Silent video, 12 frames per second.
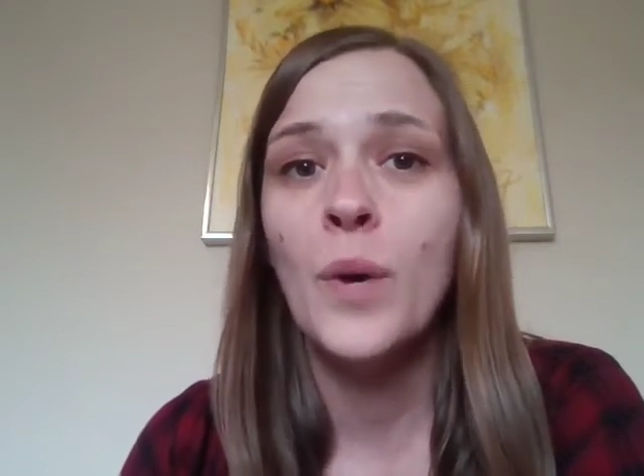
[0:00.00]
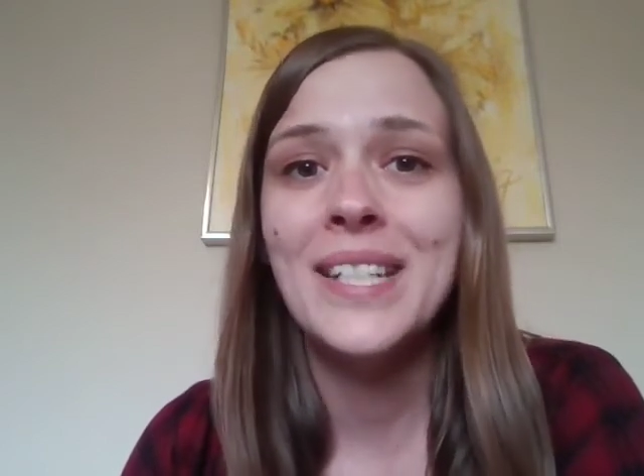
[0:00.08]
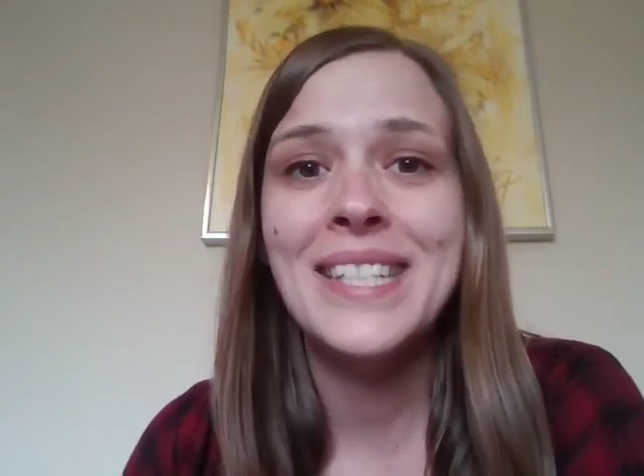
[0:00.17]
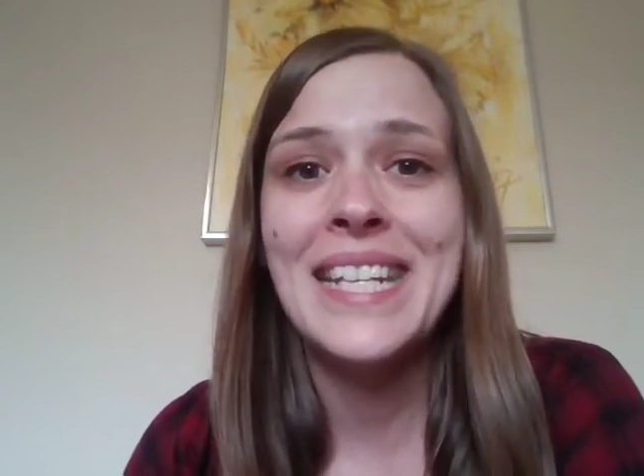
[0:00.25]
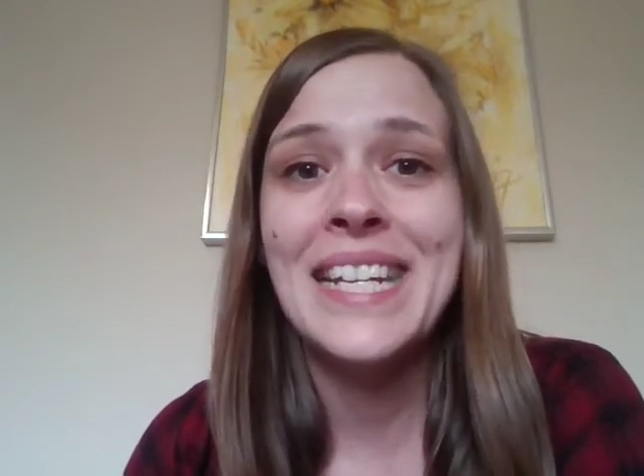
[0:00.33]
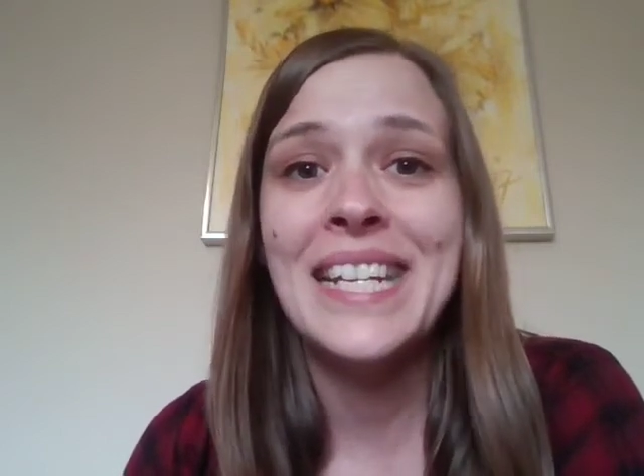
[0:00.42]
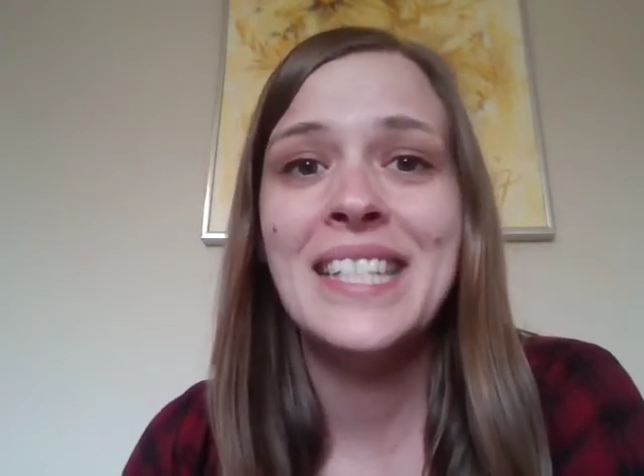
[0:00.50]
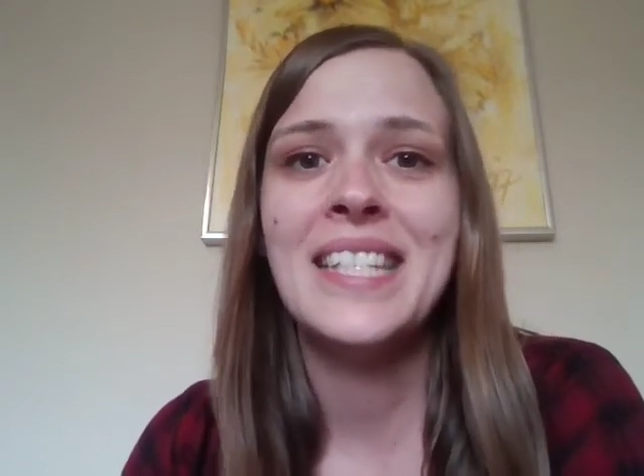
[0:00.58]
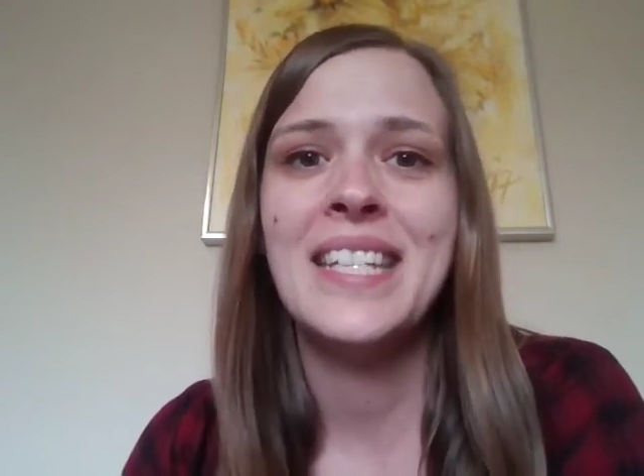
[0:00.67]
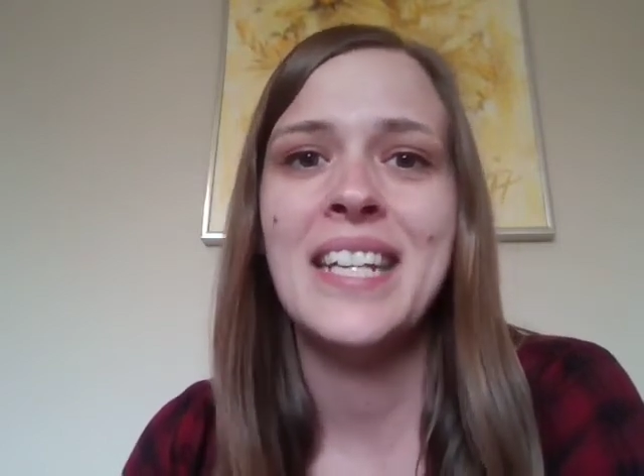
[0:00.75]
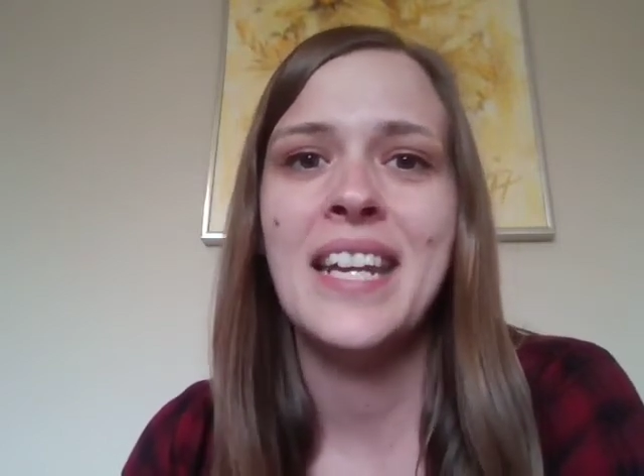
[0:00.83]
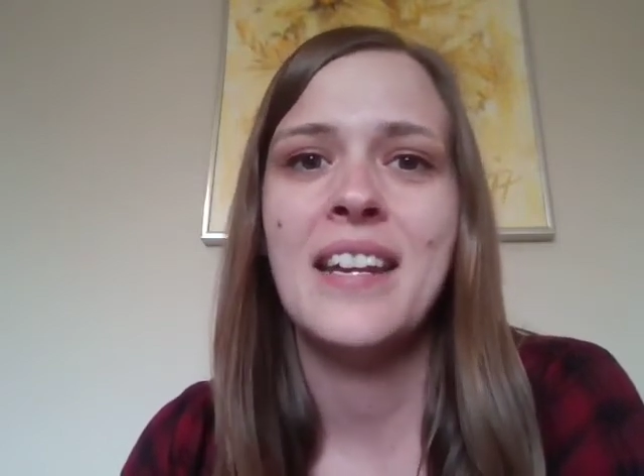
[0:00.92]
what
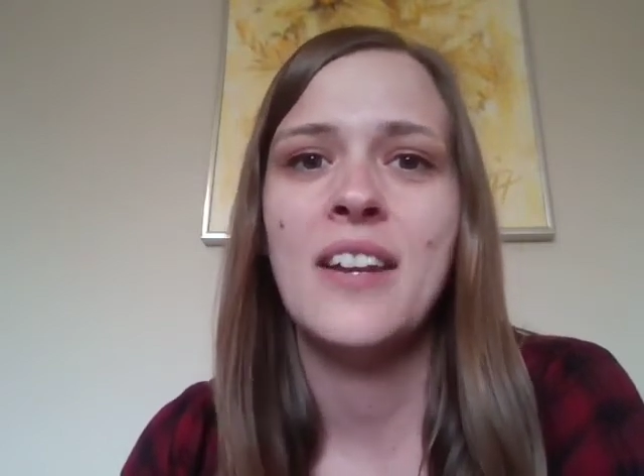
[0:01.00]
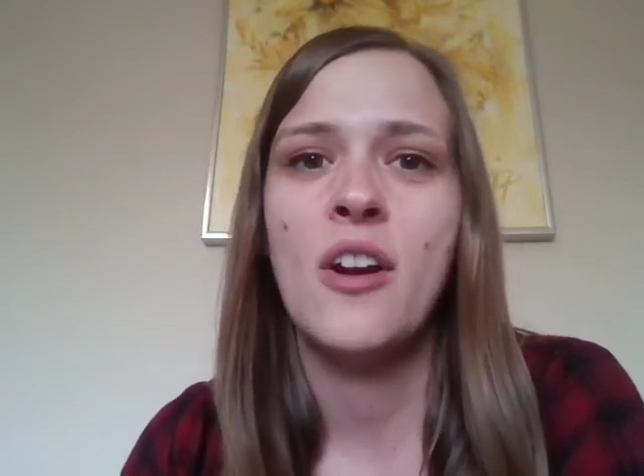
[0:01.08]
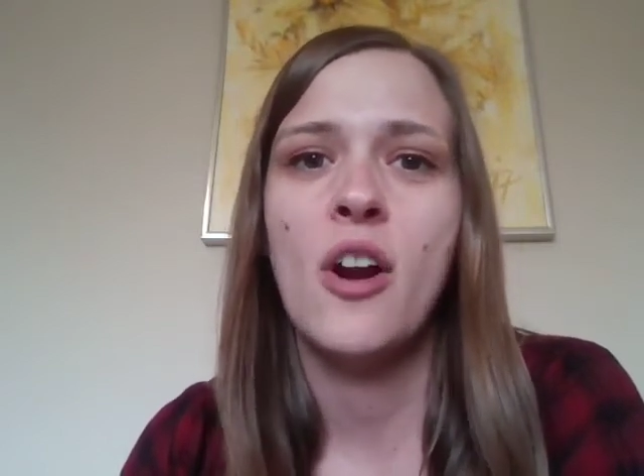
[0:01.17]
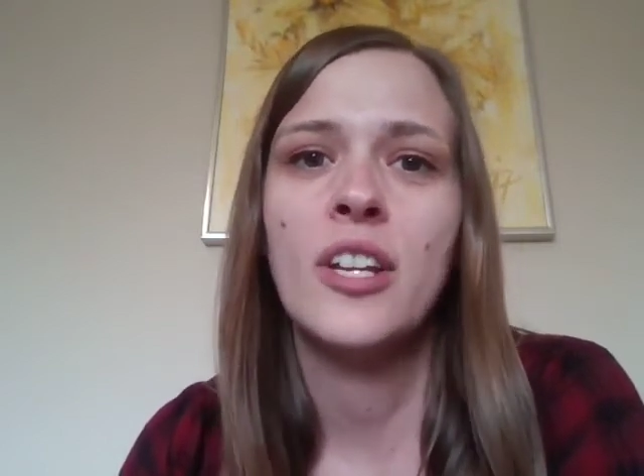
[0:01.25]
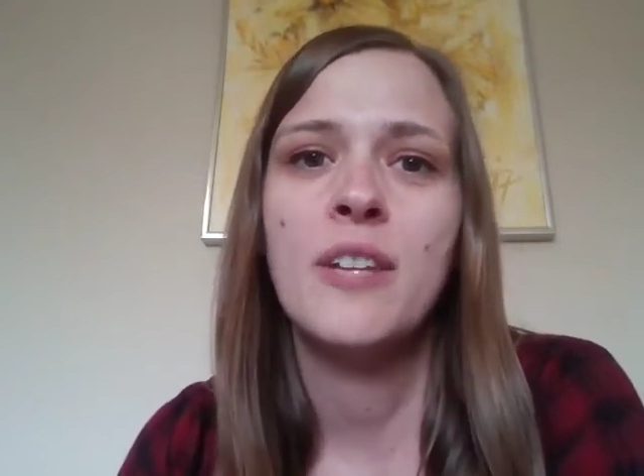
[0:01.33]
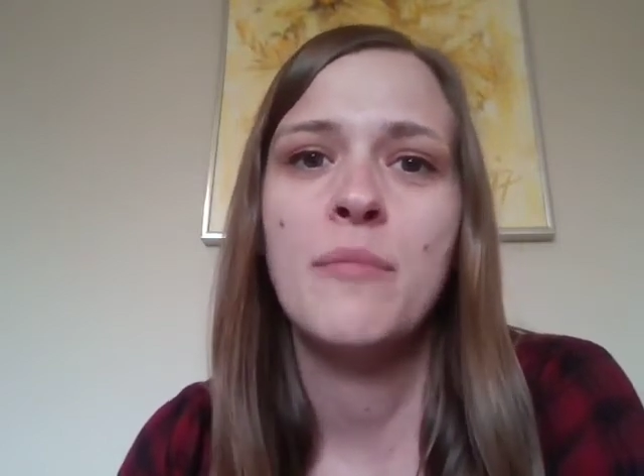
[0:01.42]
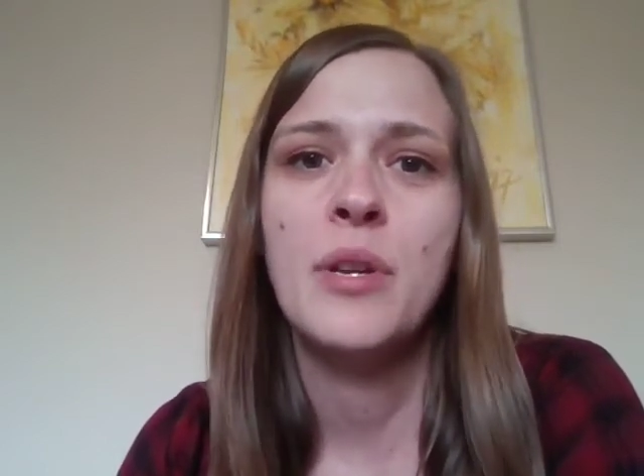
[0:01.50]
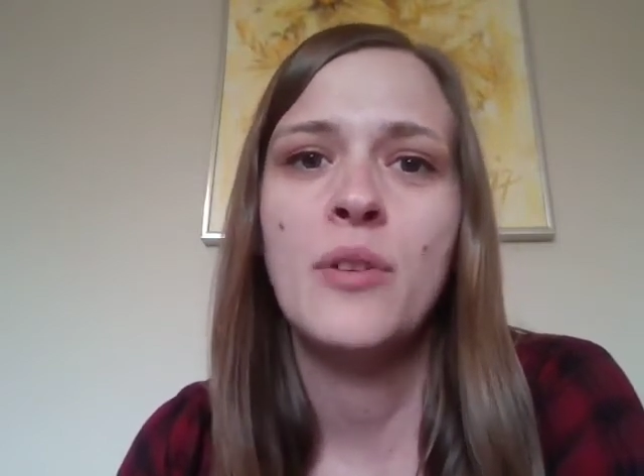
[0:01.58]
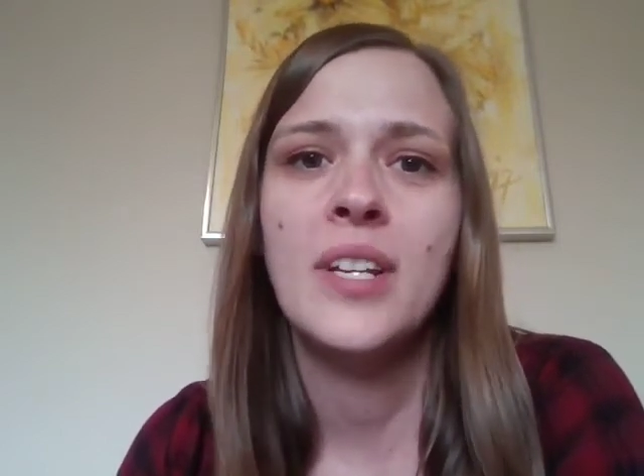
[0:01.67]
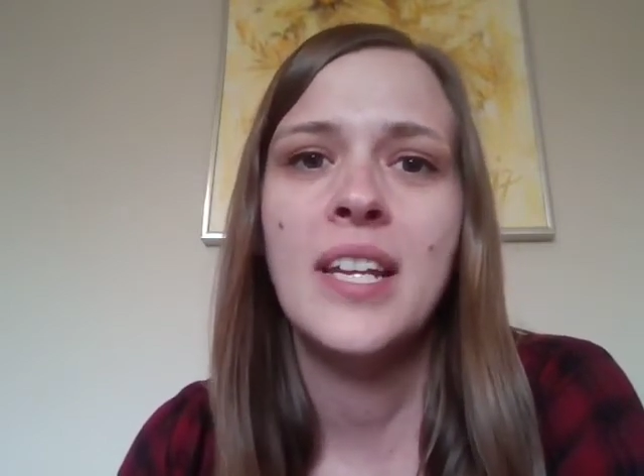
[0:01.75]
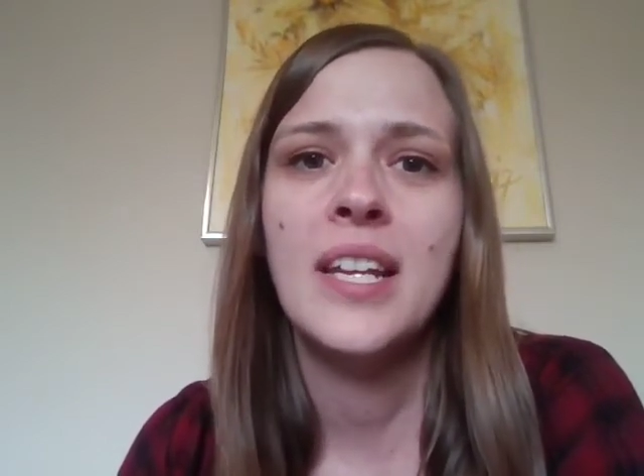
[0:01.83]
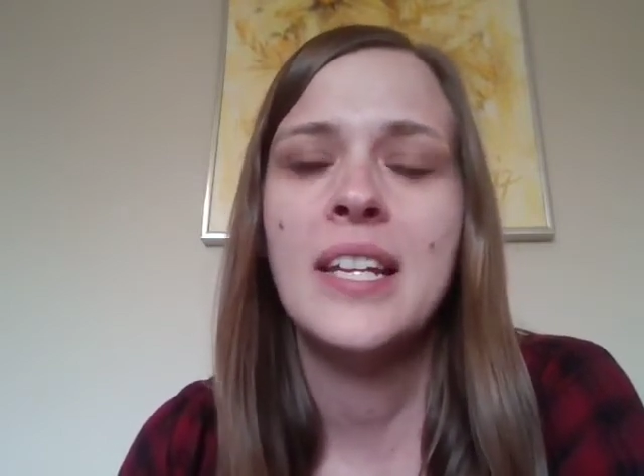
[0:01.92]
teens need in our
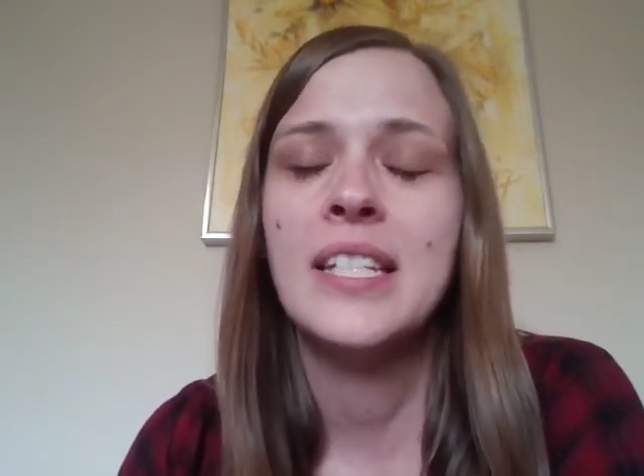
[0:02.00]
community,